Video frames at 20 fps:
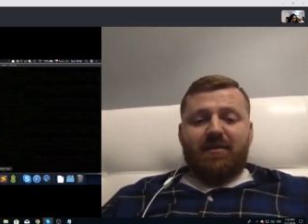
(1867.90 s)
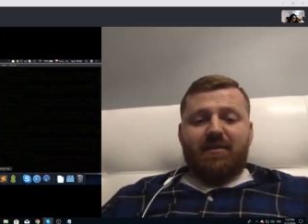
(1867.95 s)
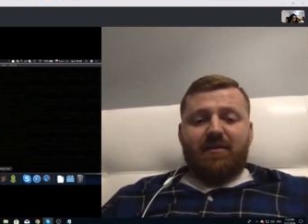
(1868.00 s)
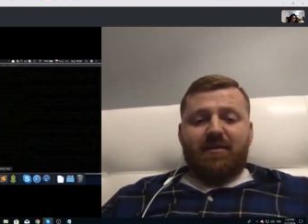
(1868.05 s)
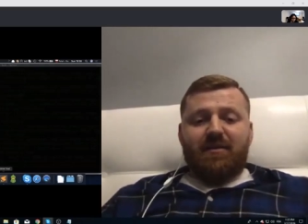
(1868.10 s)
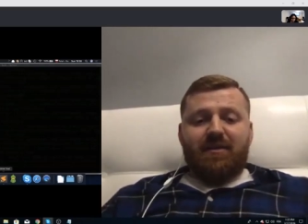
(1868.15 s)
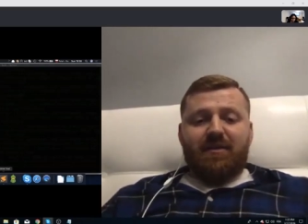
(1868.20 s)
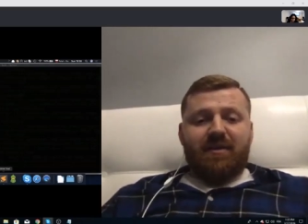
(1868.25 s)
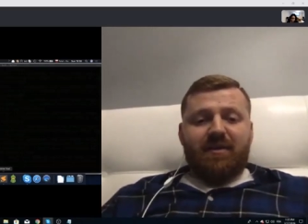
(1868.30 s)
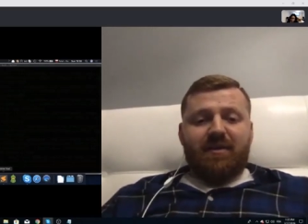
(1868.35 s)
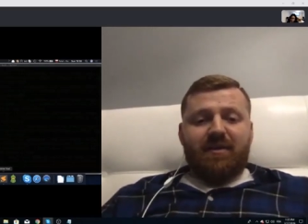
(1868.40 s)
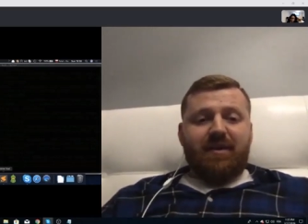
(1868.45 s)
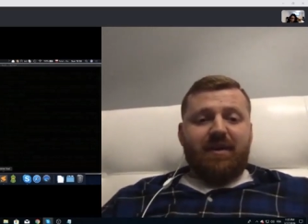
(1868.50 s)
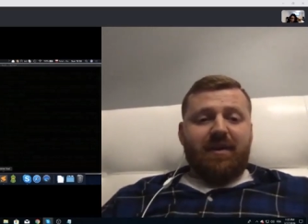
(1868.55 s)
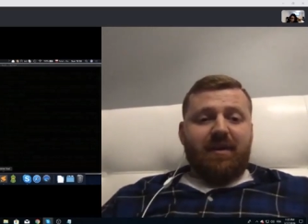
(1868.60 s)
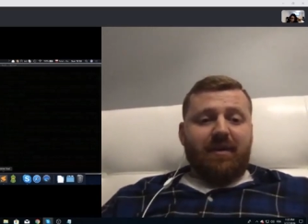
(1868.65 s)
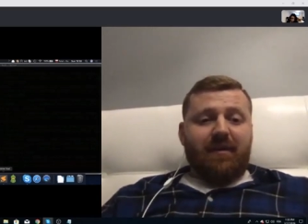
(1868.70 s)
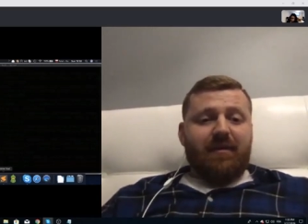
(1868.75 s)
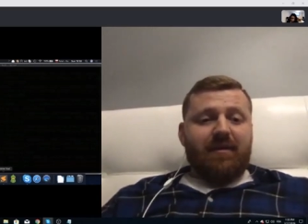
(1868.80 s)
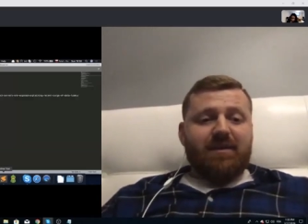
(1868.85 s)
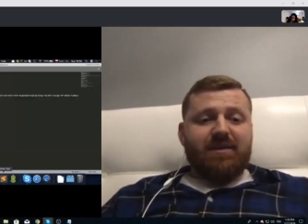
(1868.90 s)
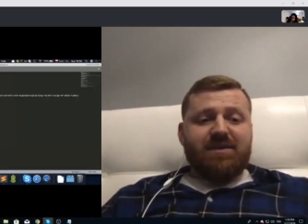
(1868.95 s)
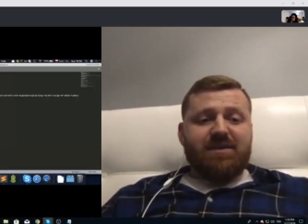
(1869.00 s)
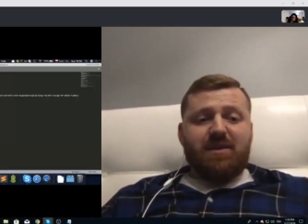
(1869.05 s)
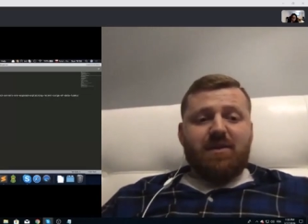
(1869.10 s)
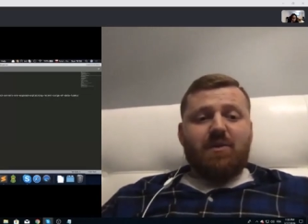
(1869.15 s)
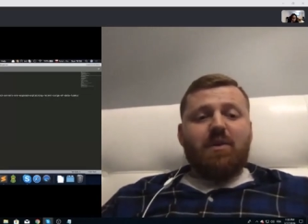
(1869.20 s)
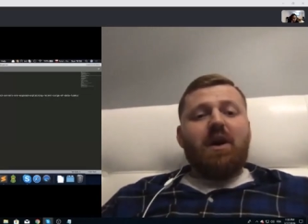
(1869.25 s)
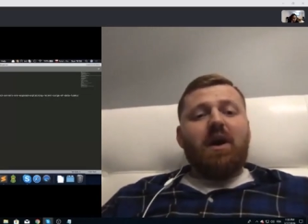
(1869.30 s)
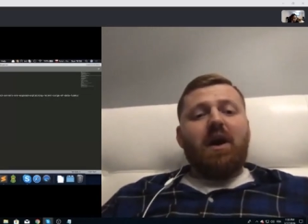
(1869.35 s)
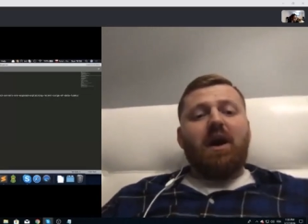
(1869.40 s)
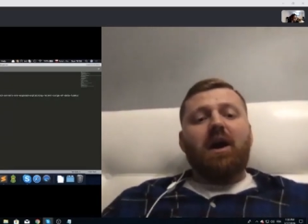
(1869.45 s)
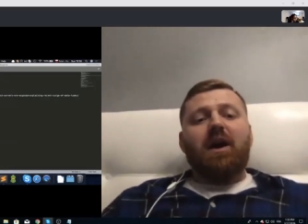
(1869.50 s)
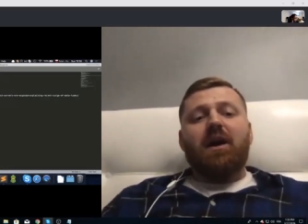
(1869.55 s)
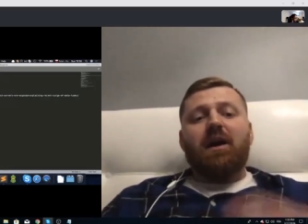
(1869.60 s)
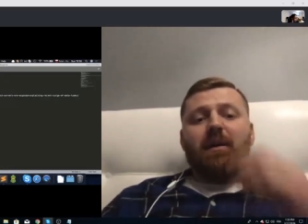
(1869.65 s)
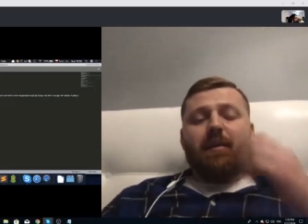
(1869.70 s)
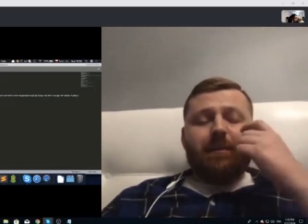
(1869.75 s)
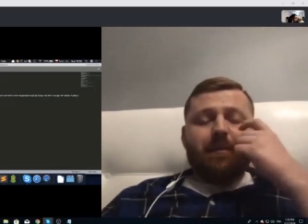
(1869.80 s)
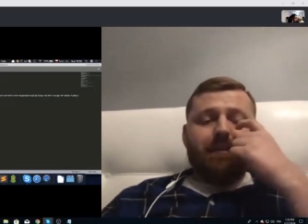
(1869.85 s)
Yeah, so
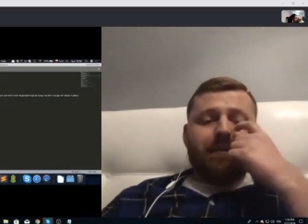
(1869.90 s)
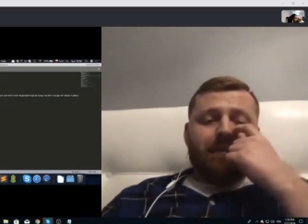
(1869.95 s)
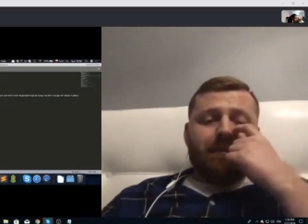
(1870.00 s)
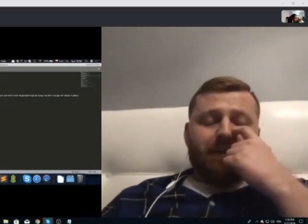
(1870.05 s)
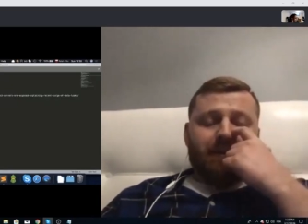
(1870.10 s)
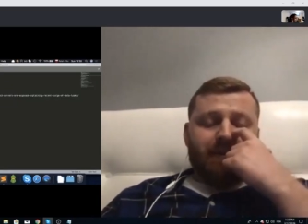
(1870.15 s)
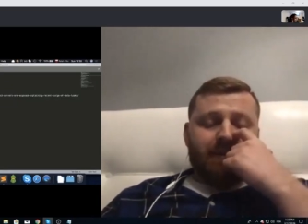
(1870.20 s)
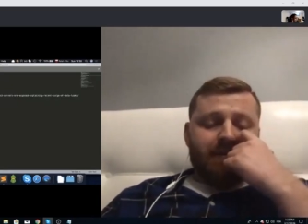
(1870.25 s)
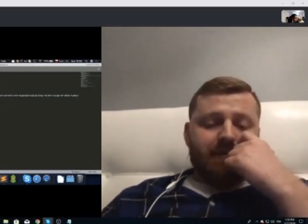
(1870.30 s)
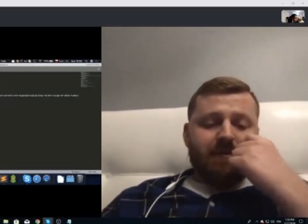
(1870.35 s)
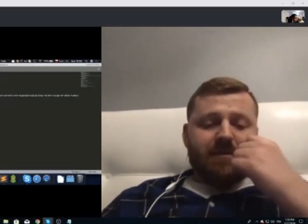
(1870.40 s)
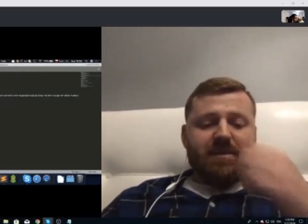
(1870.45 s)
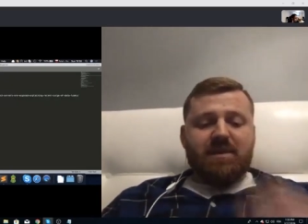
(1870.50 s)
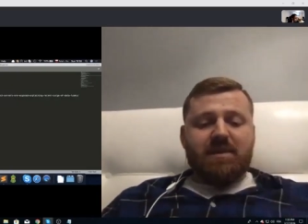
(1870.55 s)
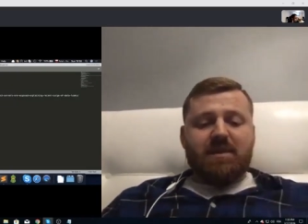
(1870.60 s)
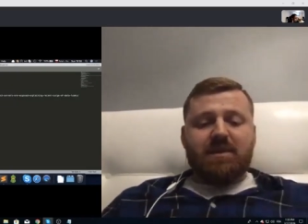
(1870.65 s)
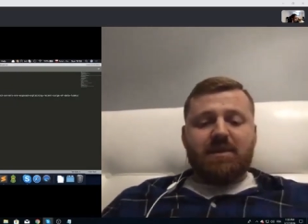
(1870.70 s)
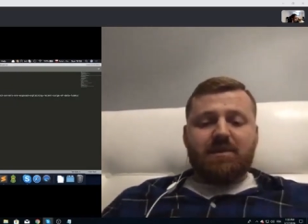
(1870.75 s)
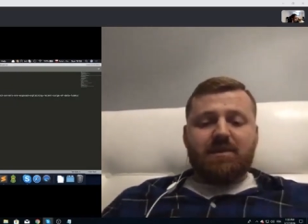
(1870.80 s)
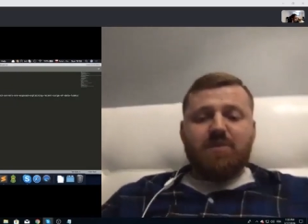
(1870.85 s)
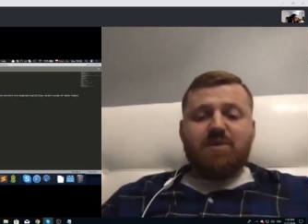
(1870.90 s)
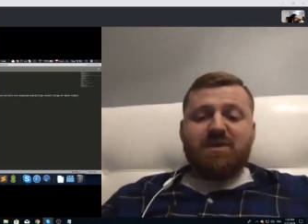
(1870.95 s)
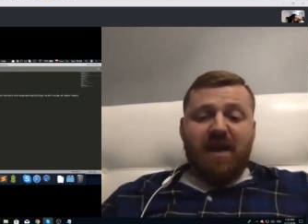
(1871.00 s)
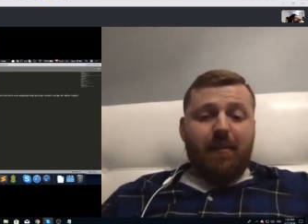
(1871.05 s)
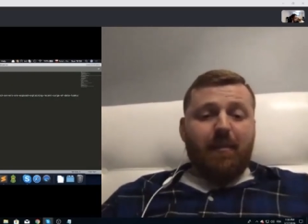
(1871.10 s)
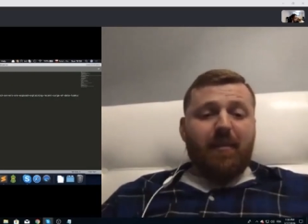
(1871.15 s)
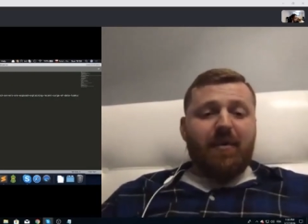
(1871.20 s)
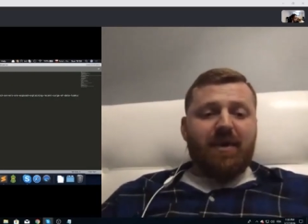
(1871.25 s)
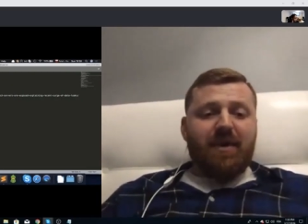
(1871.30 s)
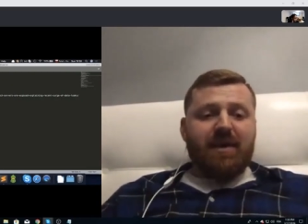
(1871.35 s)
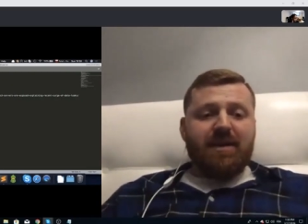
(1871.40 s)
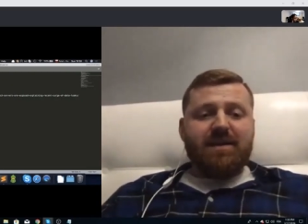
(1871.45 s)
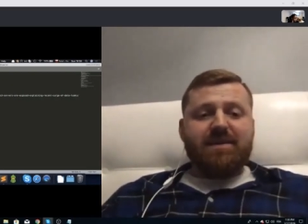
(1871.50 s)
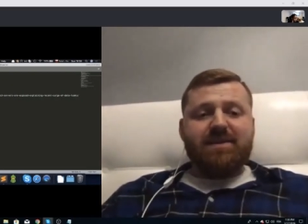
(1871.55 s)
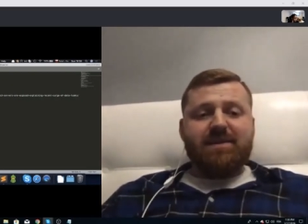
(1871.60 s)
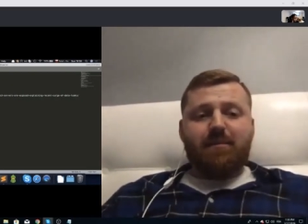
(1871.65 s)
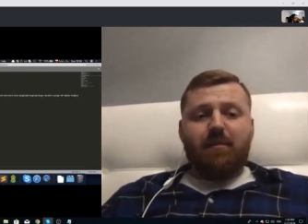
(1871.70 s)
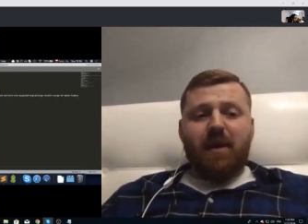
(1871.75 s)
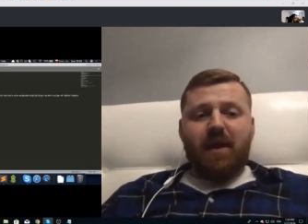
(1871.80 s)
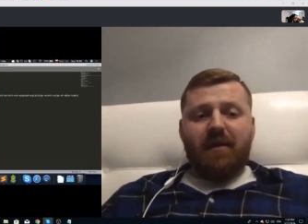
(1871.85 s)
to
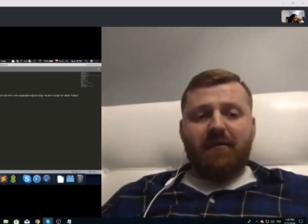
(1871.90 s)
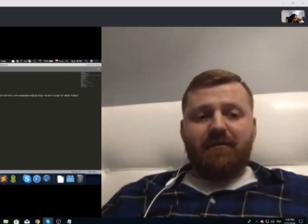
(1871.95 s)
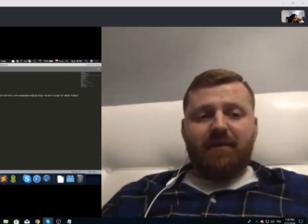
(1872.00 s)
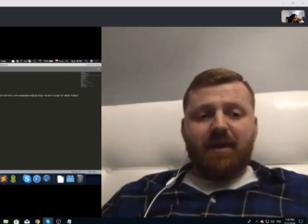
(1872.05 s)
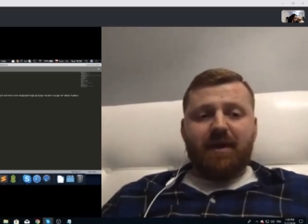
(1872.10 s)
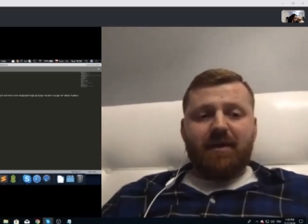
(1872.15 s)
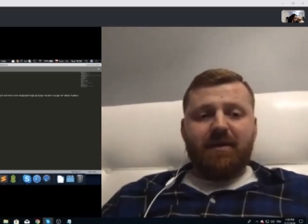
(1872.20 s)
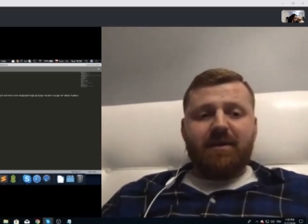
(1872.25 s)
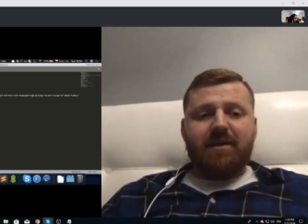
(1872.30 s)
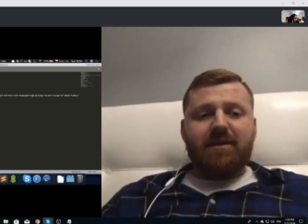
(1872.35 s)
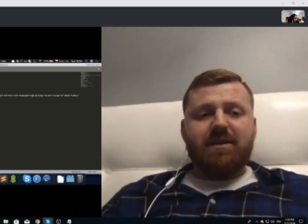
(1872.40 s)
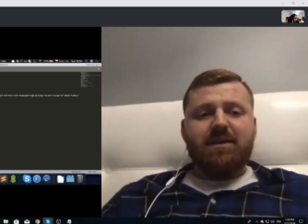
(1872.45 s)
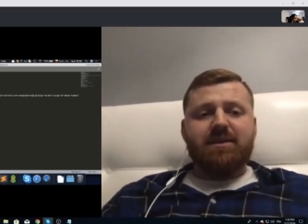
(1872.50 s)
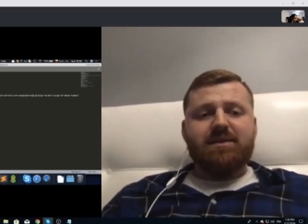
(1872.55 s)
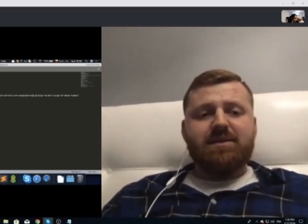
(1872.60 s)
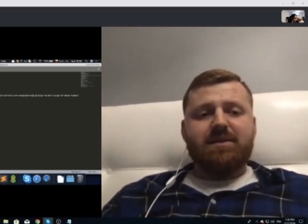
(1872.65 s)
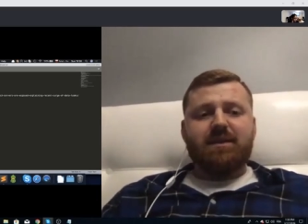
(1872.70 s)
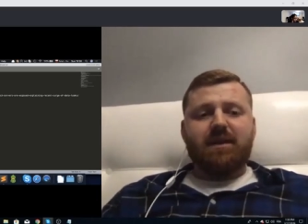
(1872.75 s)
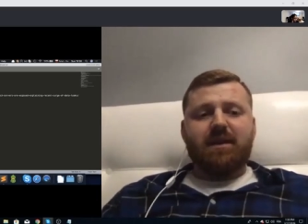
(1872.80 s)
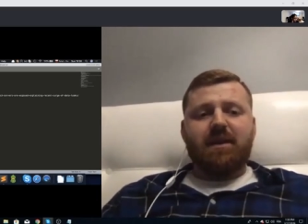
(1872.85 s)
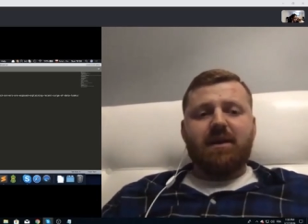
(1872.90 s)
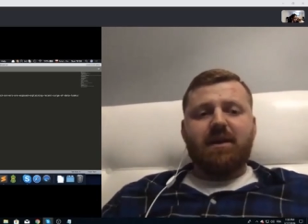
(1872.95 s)
summarize my findings,